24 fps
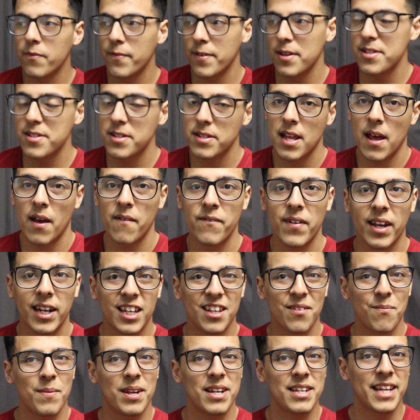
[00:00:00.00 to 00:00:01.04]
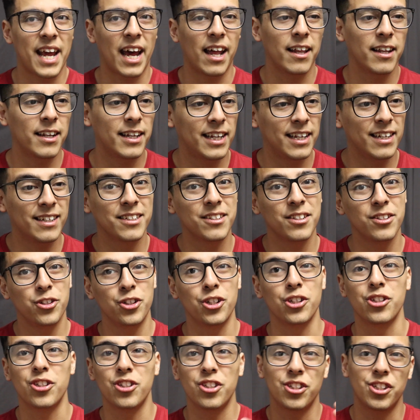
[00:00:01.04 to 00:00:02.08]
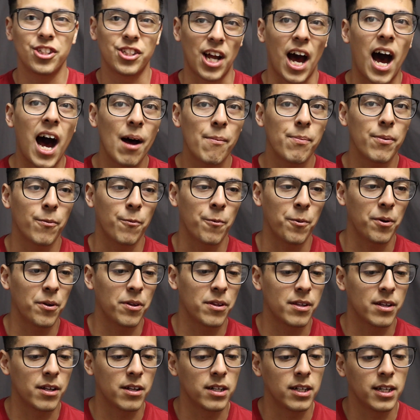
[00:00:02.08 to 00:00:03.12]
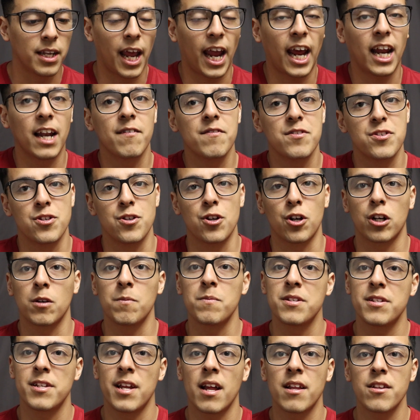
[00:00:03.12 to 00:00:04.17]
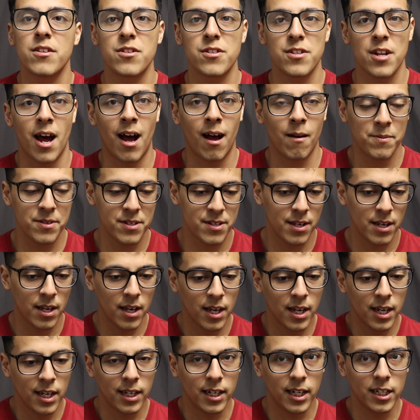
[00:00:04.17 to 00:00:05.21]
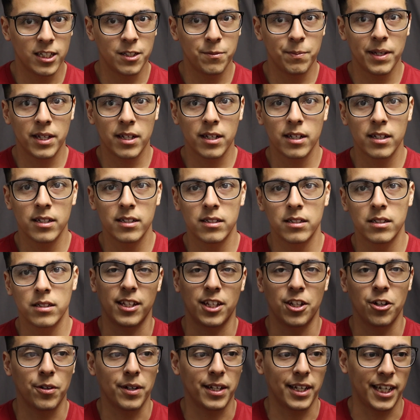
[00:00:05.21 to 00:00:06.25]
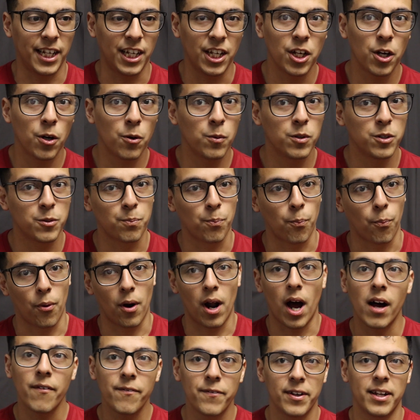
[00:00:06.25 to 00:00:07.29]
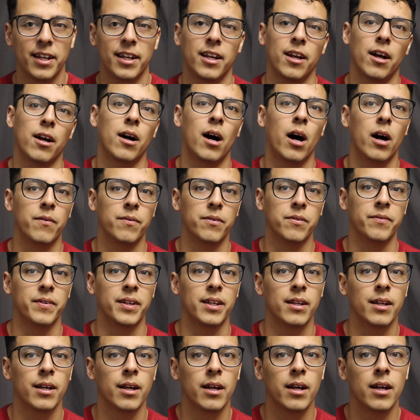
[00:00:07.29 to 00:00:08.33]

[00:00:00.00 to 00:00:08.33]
reason that victim mentality doesn't just stop where the negative circumstance stops It's because your ego is profiting off of it.